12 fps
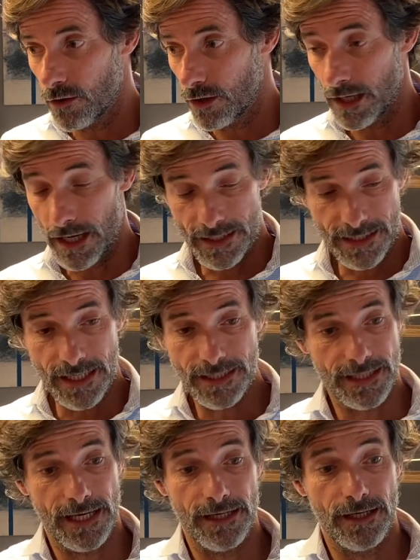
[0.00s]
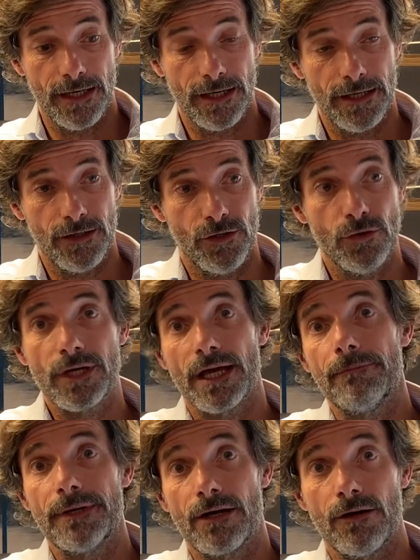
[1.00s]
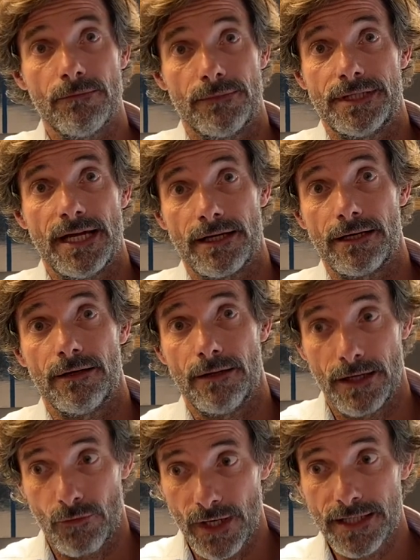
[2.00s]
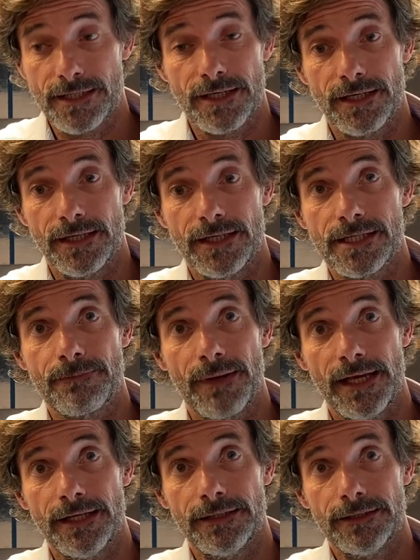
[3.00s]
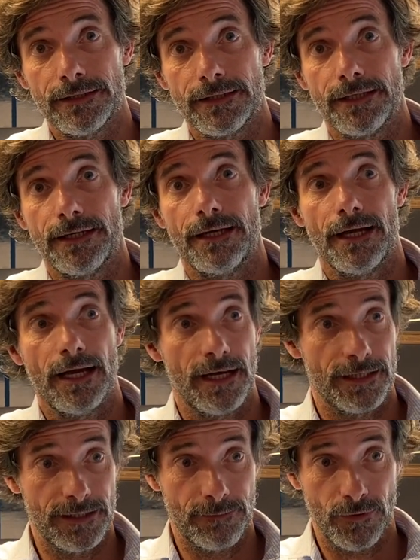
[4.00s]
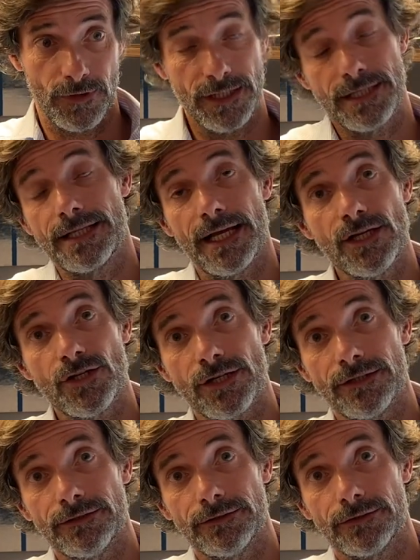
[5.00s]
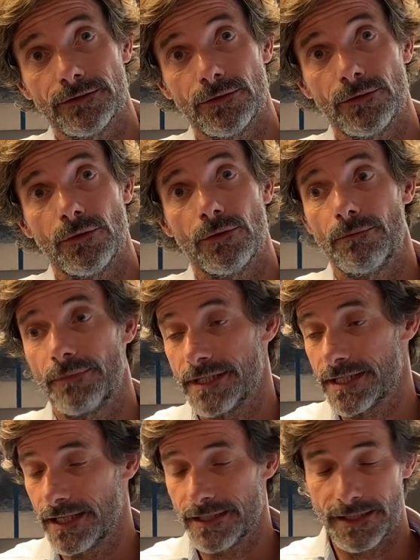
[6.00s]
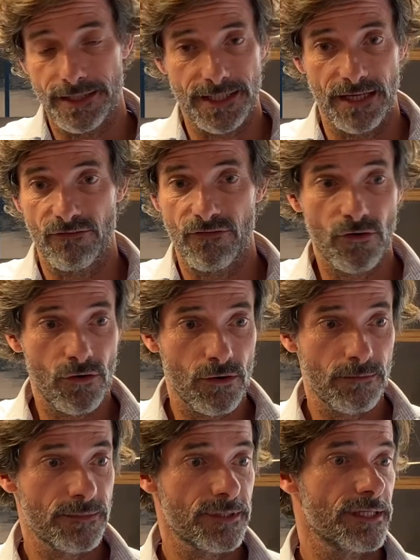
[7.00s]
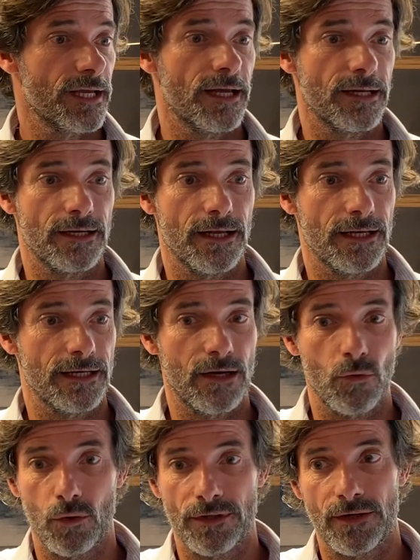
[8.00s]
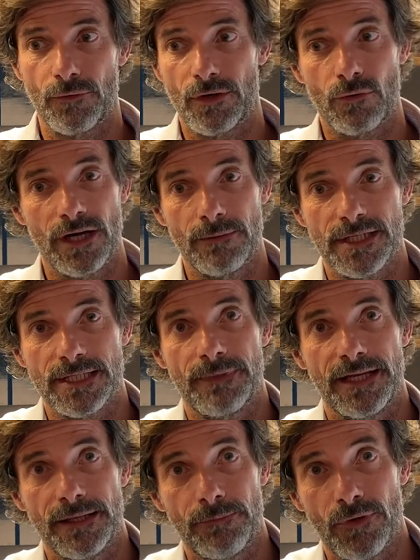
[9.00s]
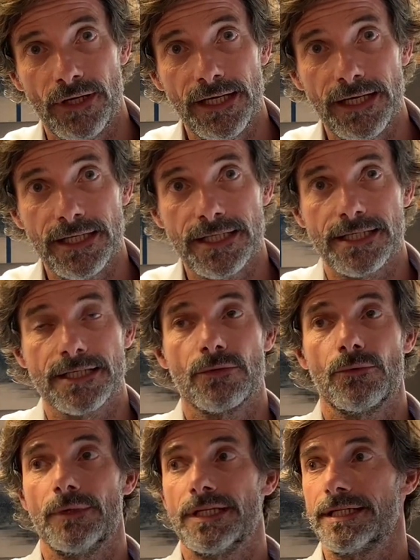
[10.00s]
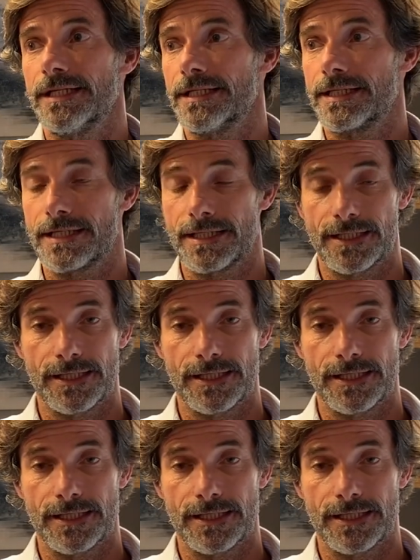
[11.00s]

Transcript: As I say, you can become a resident in Spain at the police station, presenting some forms and all the requirements by the police, which is